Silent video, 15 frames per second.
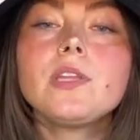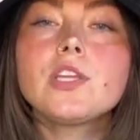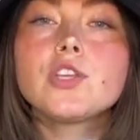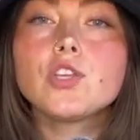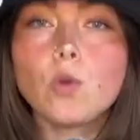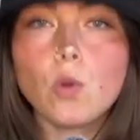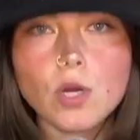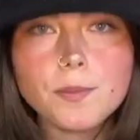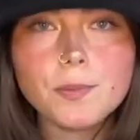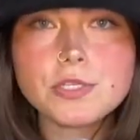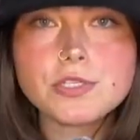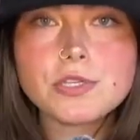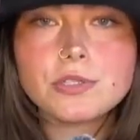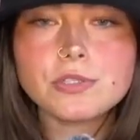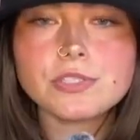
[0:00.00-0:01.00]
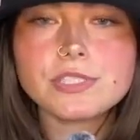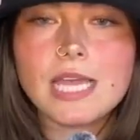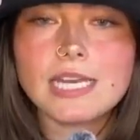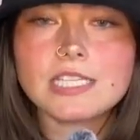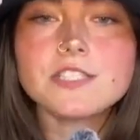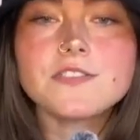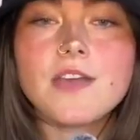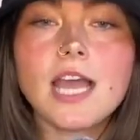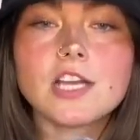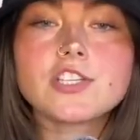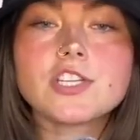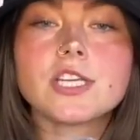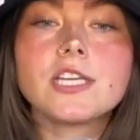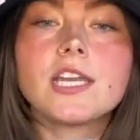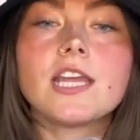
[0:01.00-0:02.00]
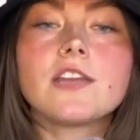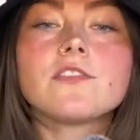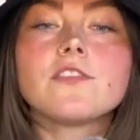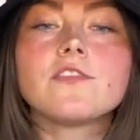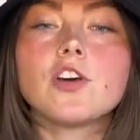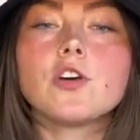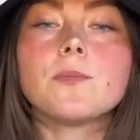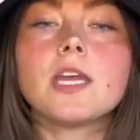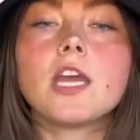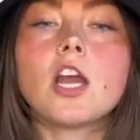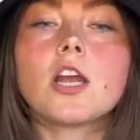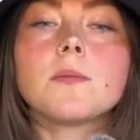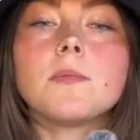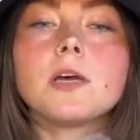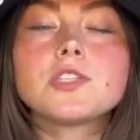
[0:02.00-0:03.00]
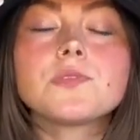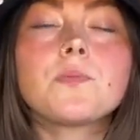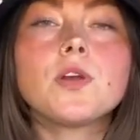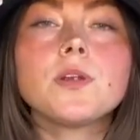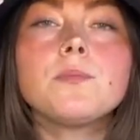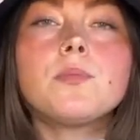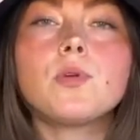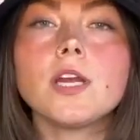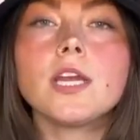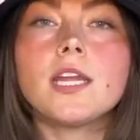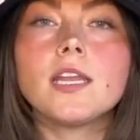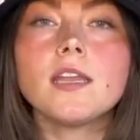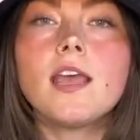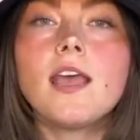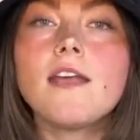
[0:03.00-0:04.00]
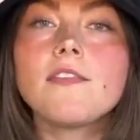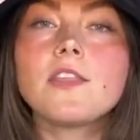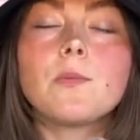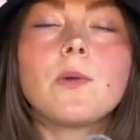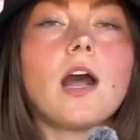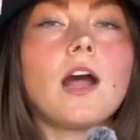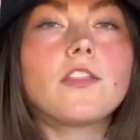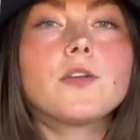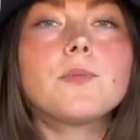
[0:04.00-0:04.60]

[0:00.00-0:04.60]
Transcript: Your personal satisfaction and fulfillment are much more important than what other